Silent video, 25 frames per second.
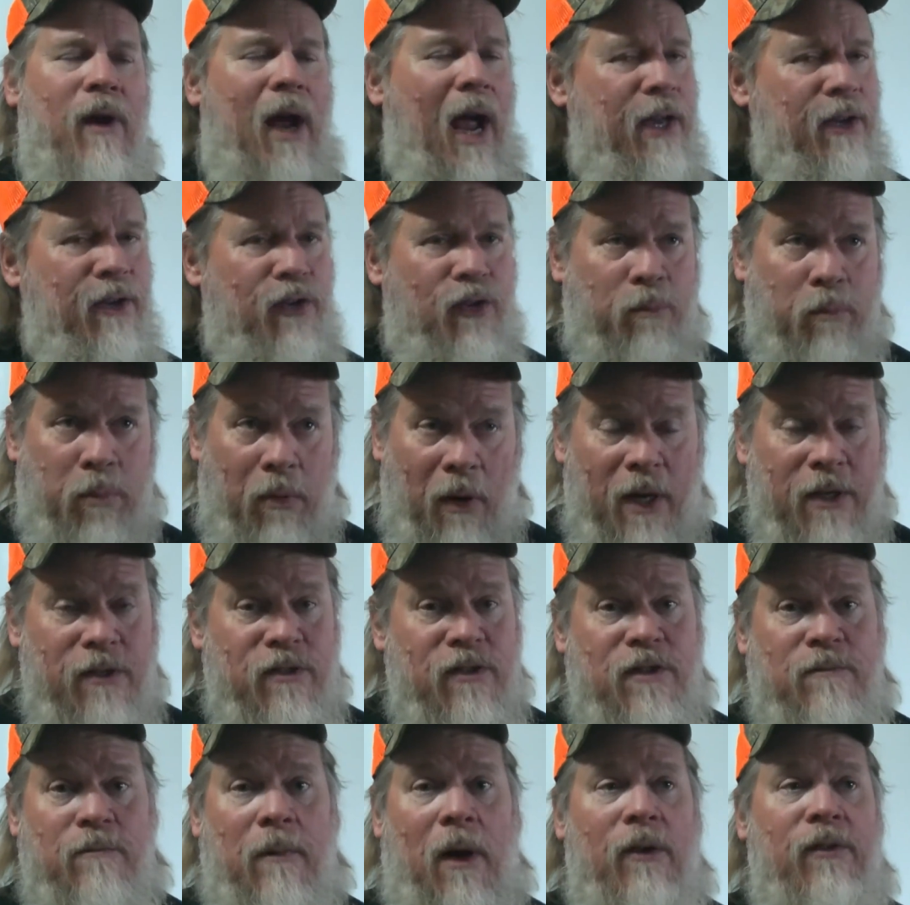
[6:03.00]
I use
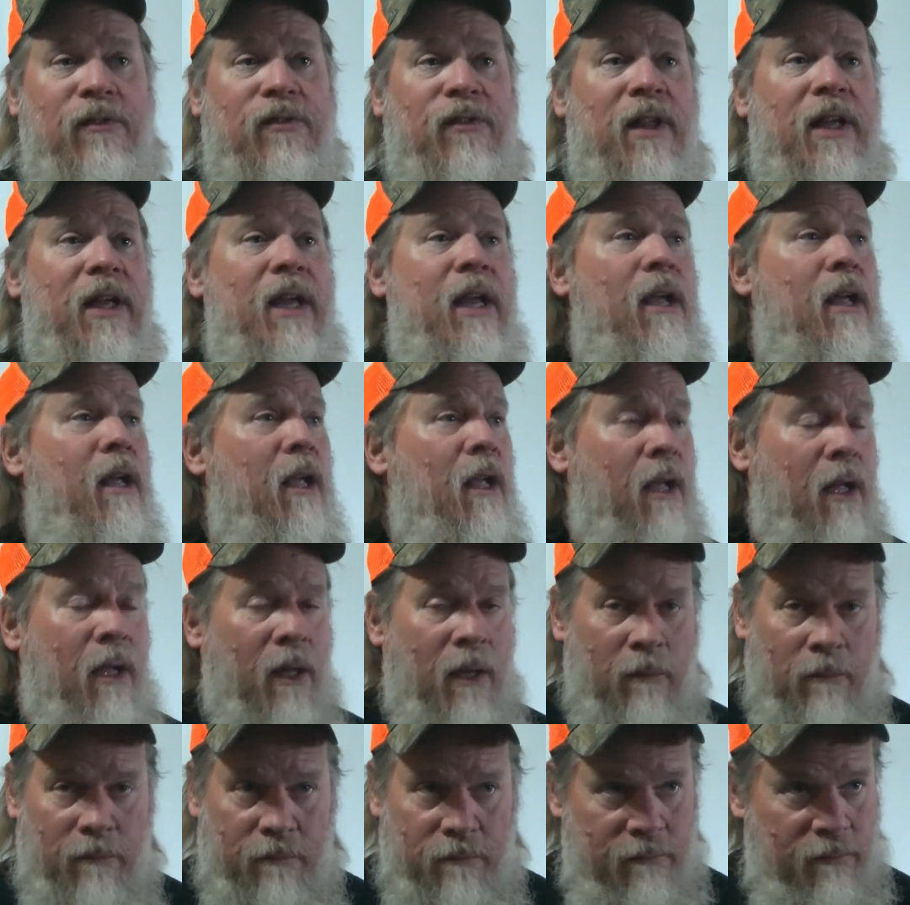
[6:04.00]
Bridgers mostly.
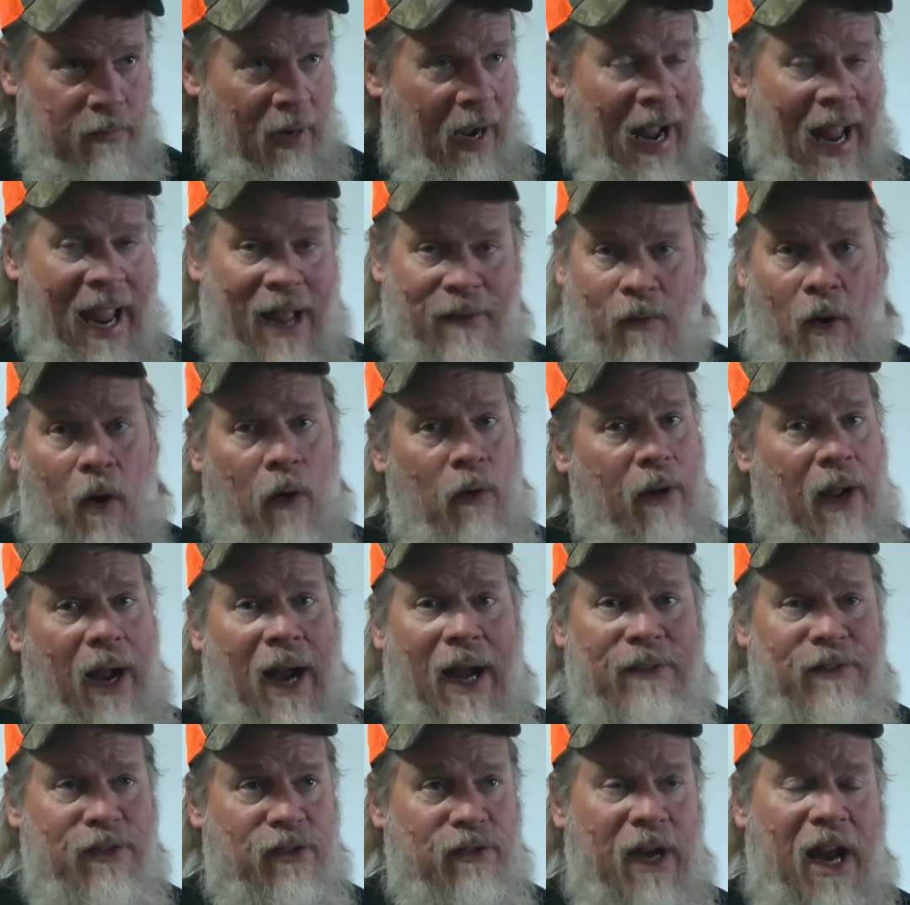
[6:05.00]
I have all
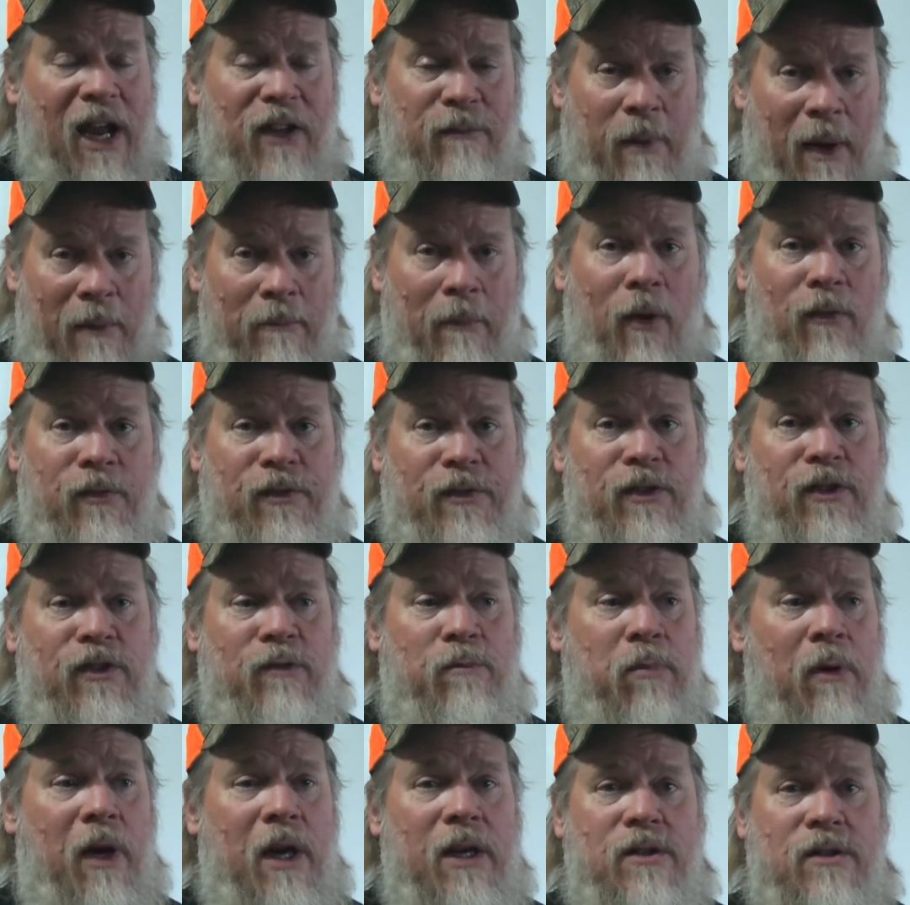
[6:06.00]
kinds of traps, but I mostly use
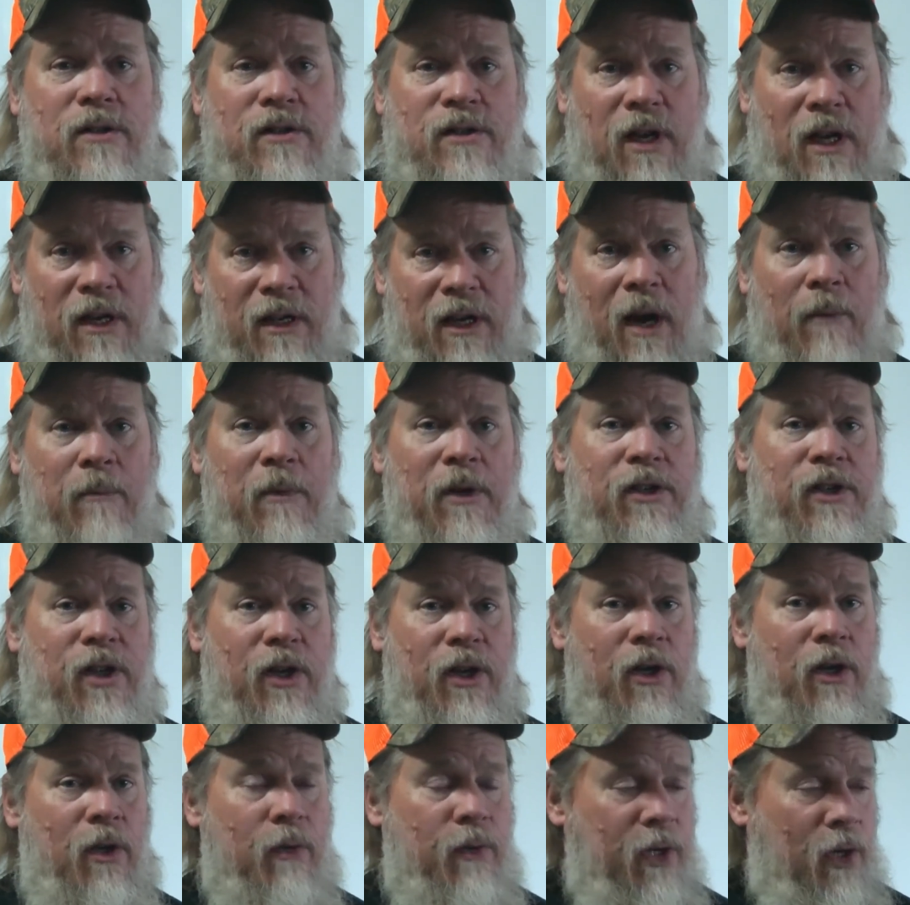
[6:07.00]
Bridgers. A number 2.
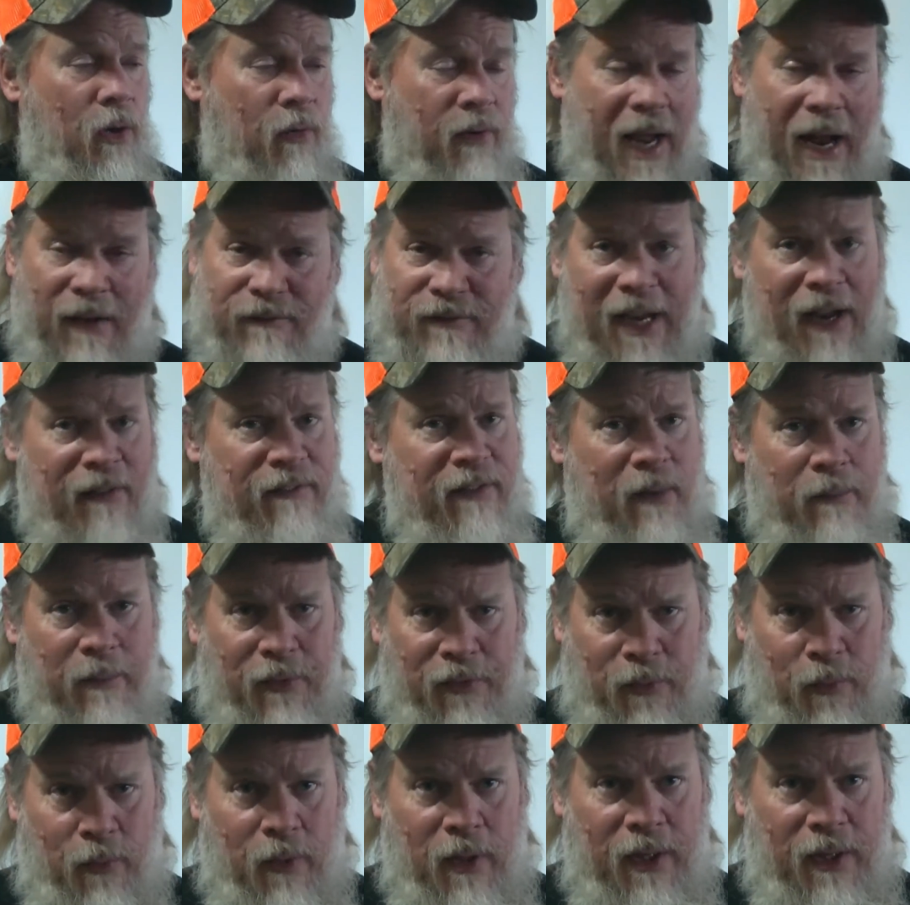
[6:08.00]
You don't have to have number
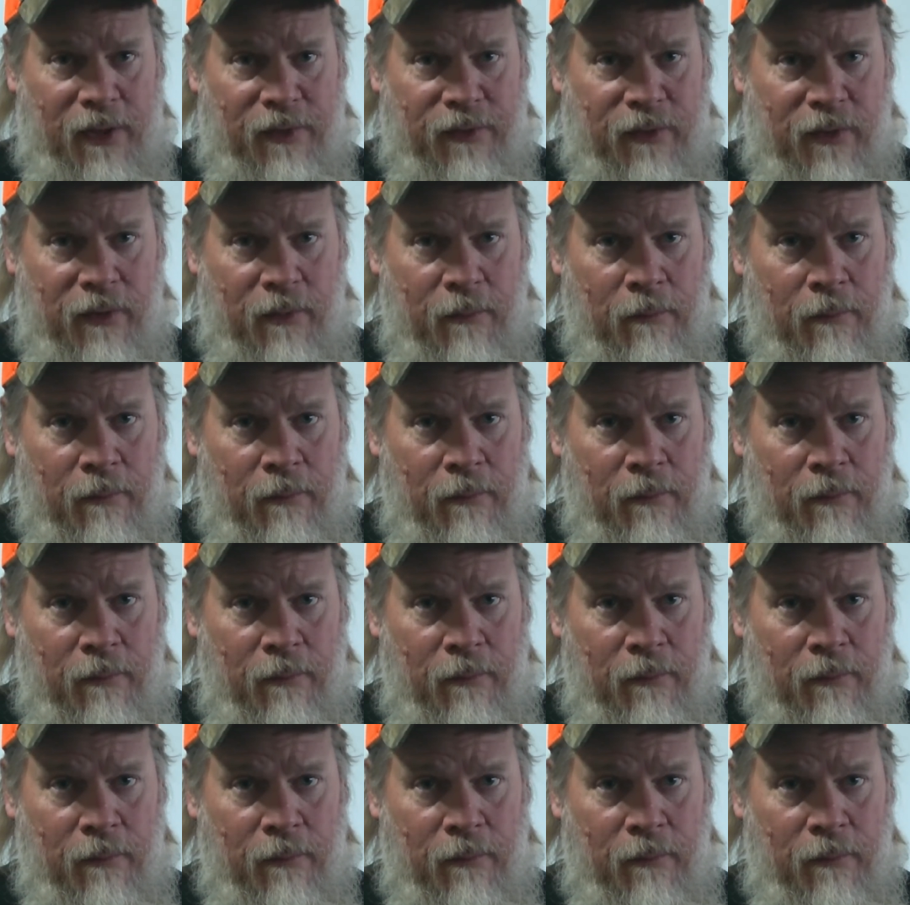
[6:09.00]
3s.